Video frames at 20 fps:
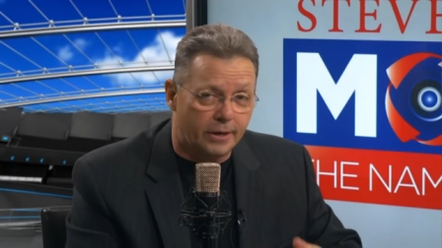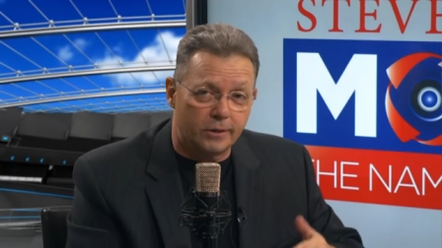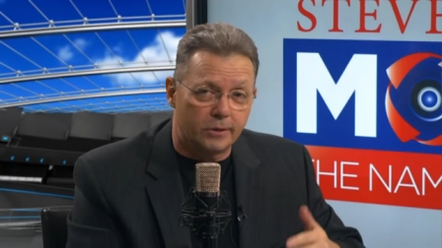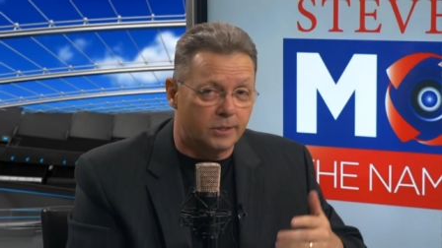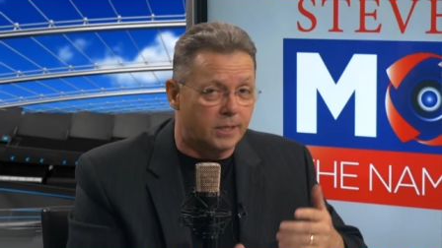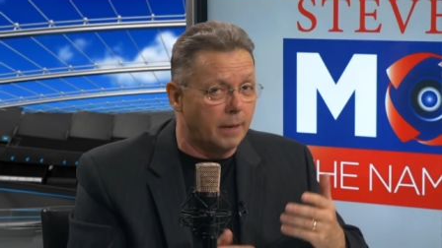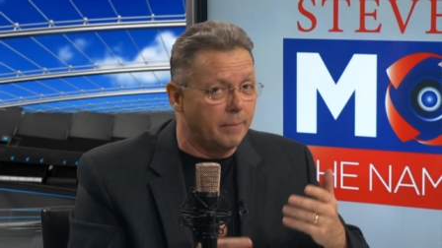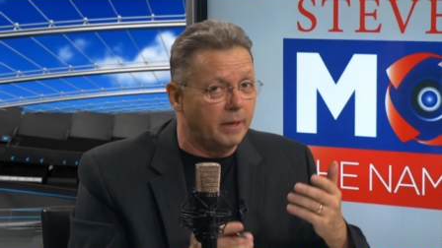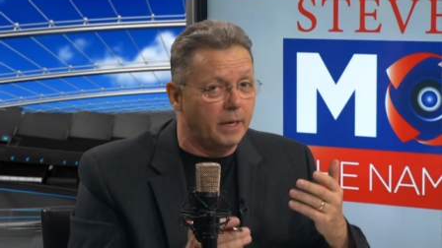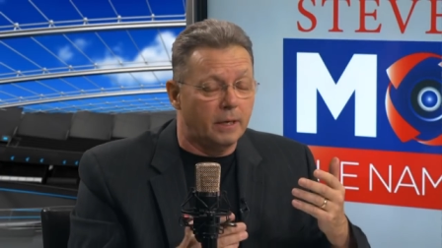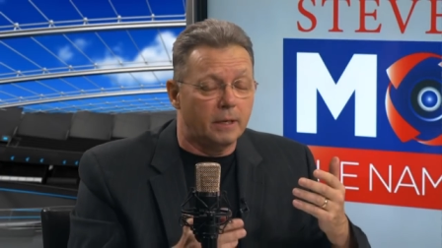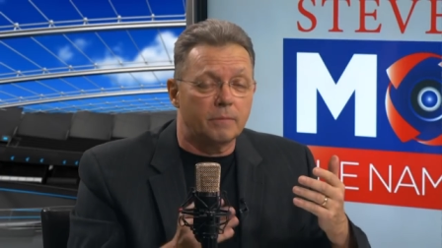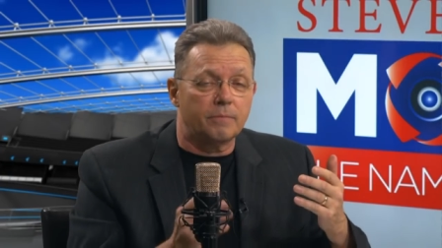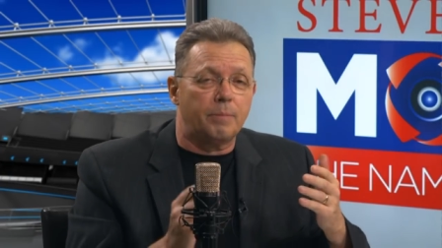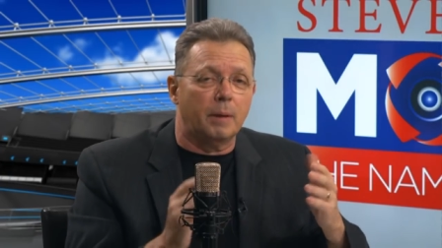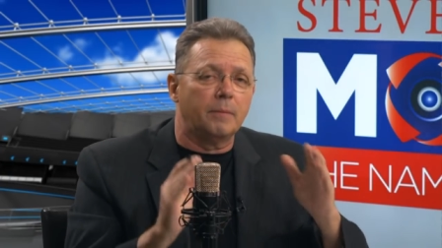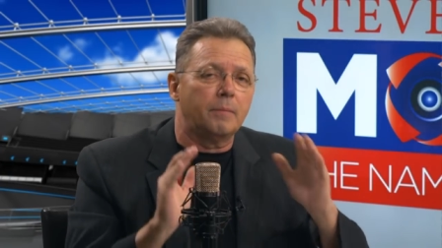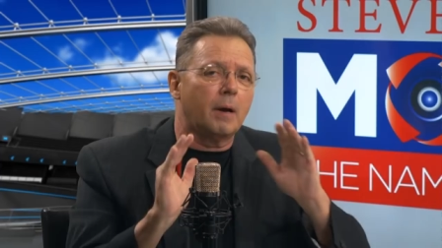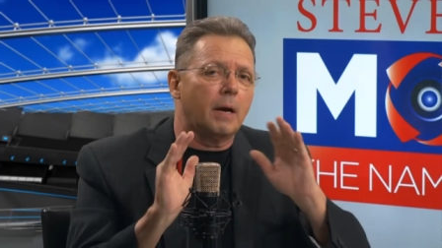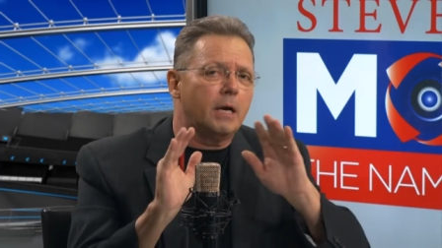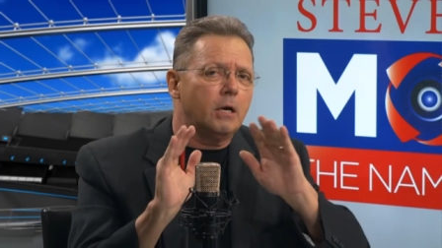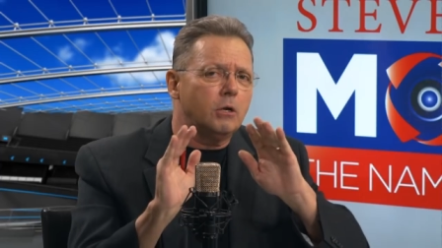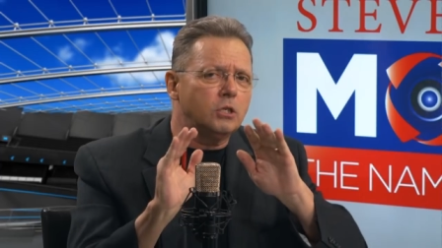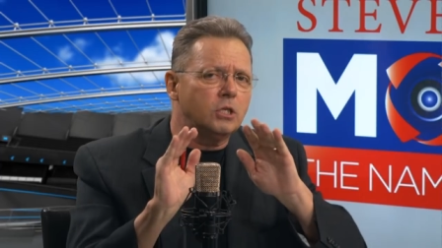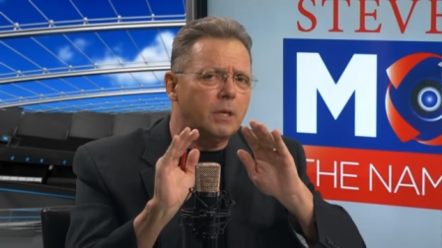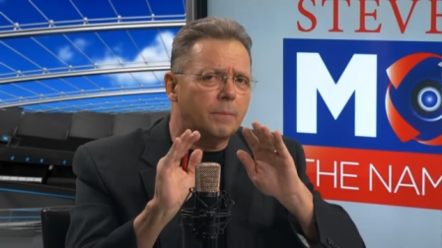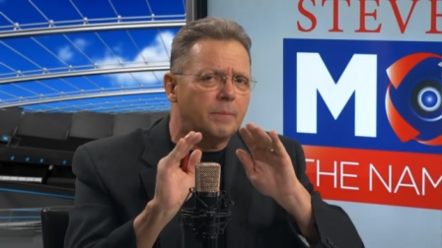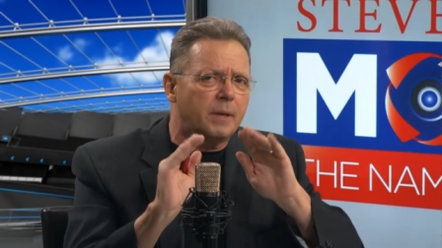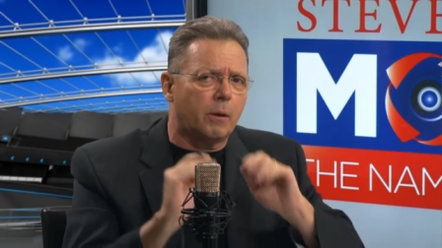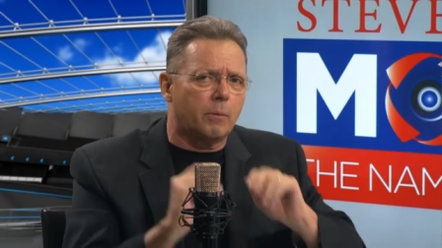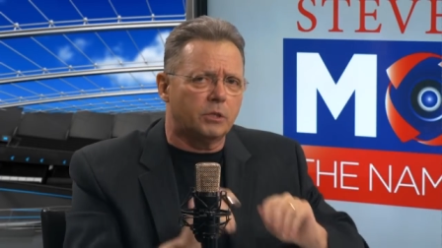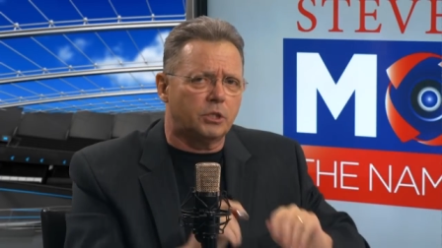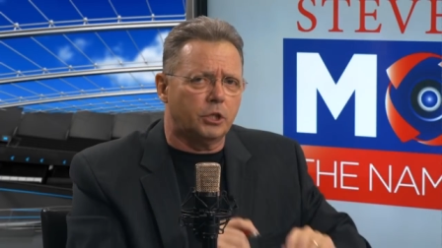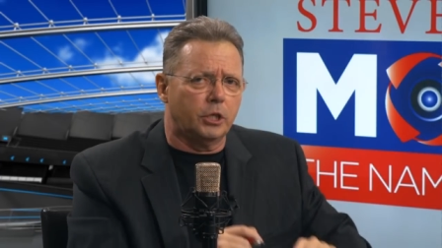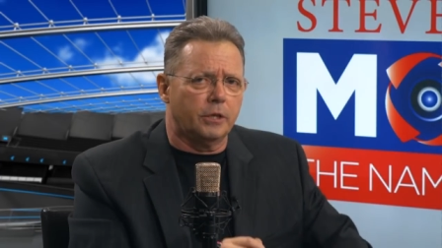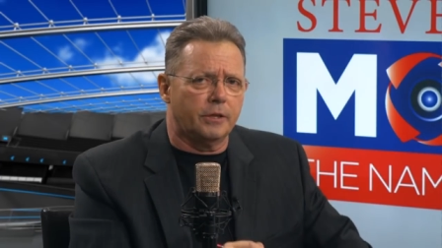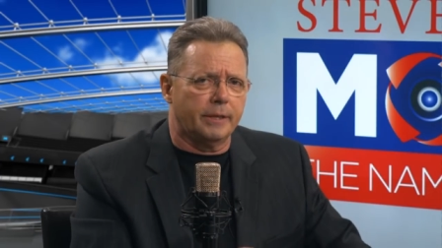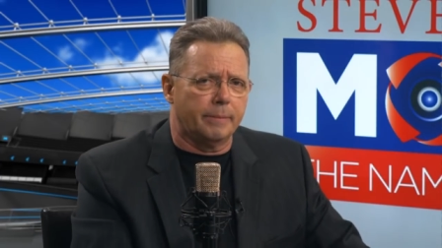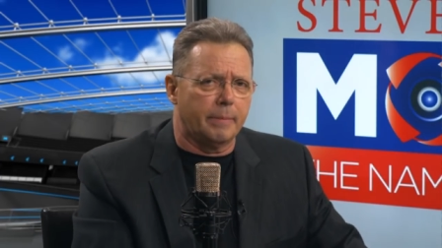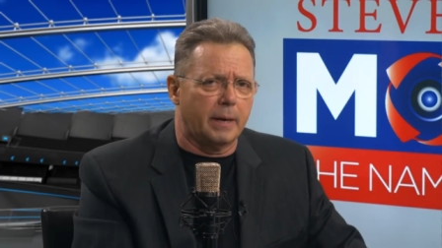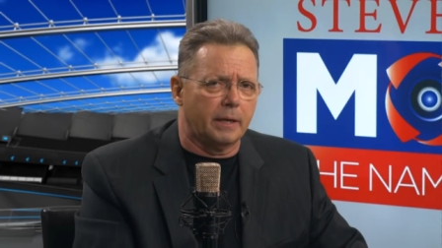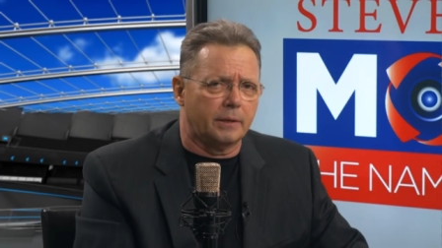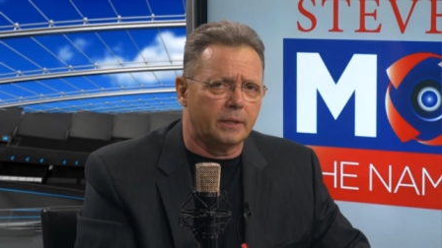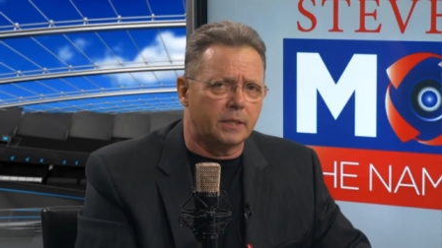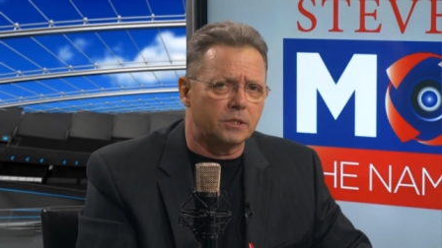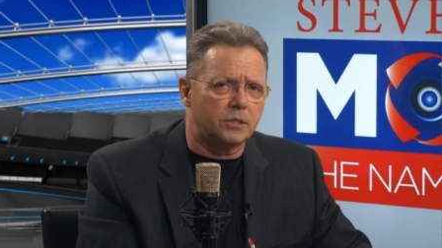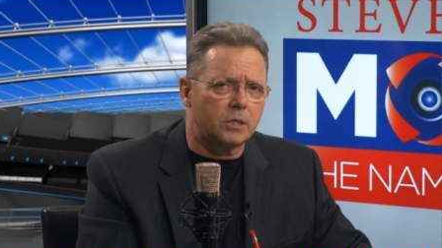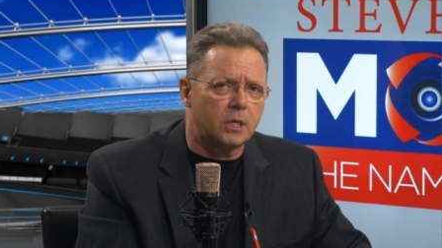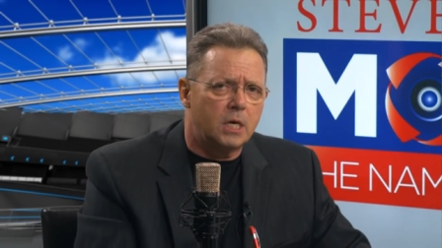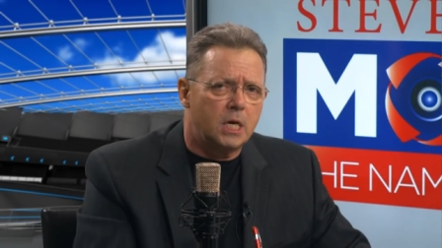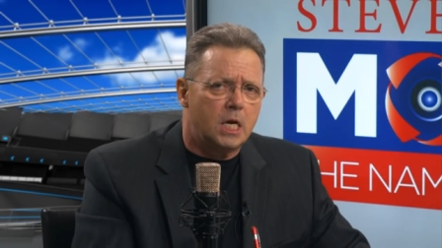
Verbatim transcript: years. I mean, but here's something I want you to think about this.